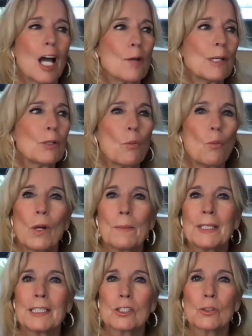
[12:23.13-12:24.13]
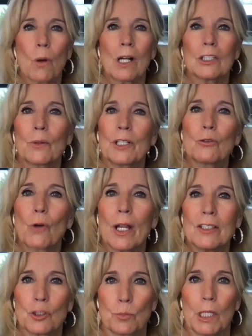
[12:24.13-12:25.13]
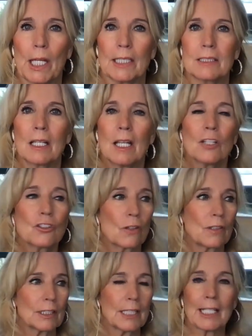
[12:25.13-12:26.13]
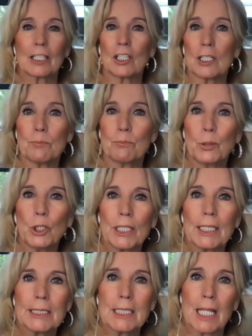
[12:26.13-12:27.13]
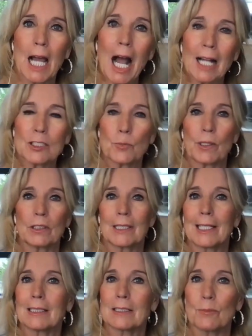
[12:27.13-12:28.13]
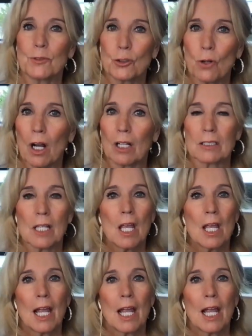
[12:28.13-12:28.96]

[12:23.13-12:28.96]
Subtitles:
I mean, women swallowing razor blades so that they can get put into the hospital and get some drugs.